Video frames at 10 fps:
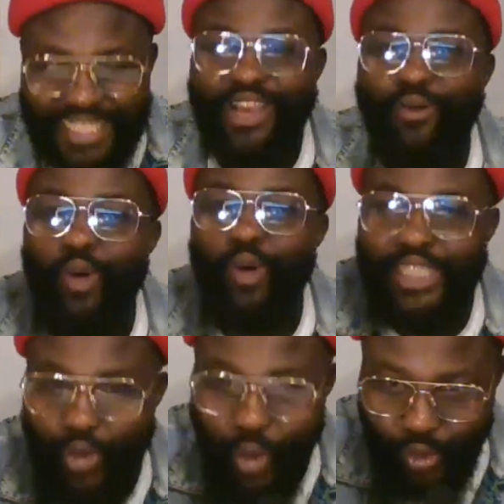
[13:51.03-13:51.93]
what
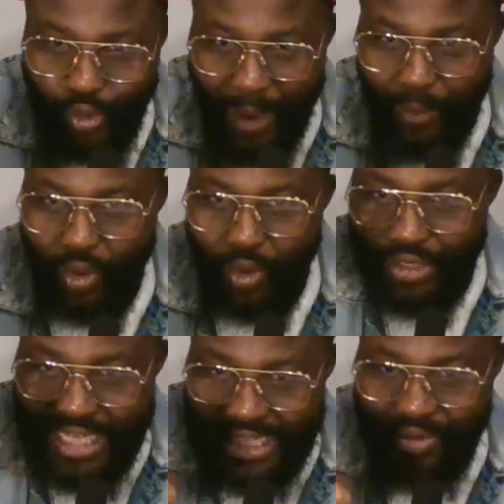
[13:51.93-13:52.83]
is going to happen on
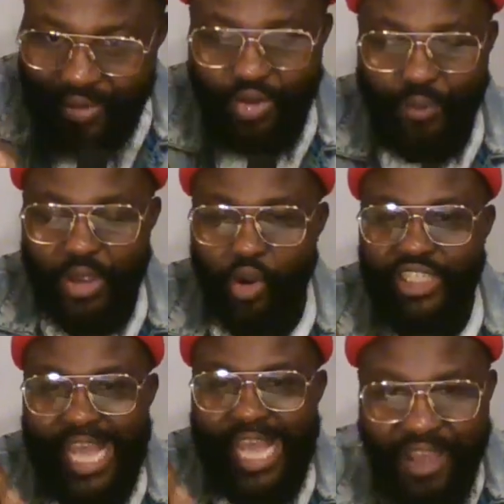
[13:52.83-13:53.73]
this radio, because they have